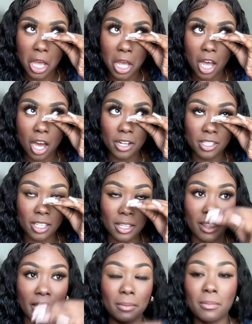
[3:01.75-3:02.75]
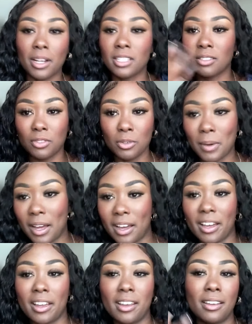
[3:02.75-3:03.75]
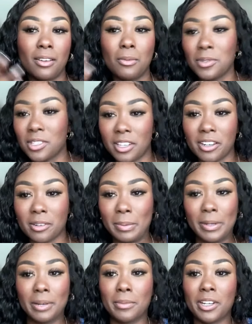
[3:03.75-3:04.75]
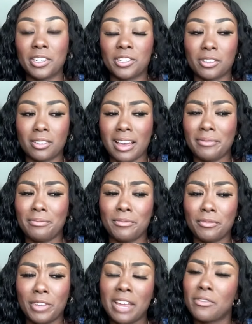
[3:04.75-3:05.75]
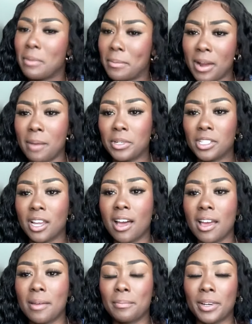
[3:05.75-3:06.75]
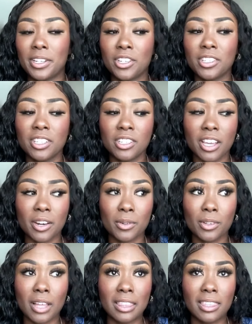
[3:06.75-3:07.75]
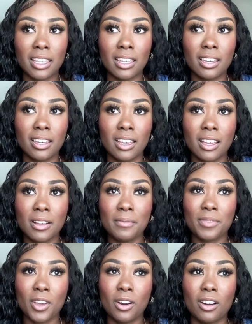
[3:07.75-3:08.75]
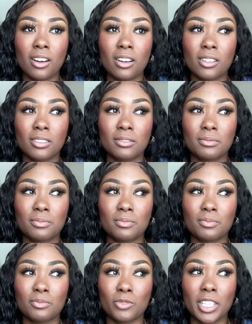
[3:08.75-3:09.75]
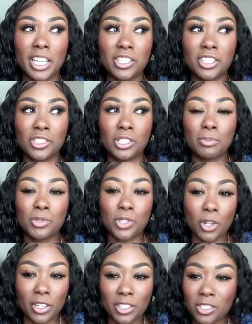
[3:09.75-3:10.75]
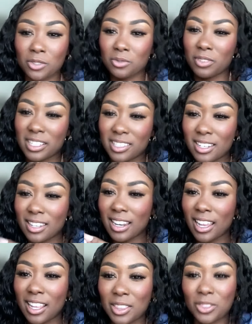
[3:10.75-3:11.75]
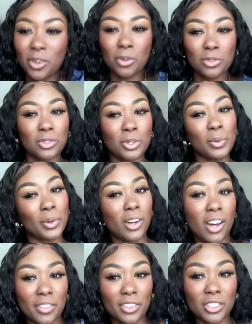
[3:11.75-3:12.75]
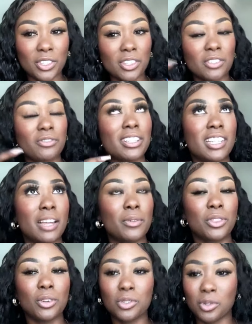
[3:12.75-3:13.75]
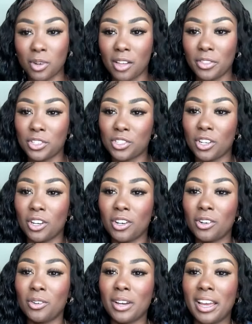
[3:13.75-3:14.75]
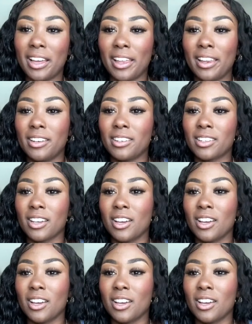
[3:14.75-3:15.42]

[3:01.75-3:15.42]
honestly, like months flew by, almost a year pretty much, or I can't remember how much time, but just in general, I think our relationship started to resonate with those who were on the show, and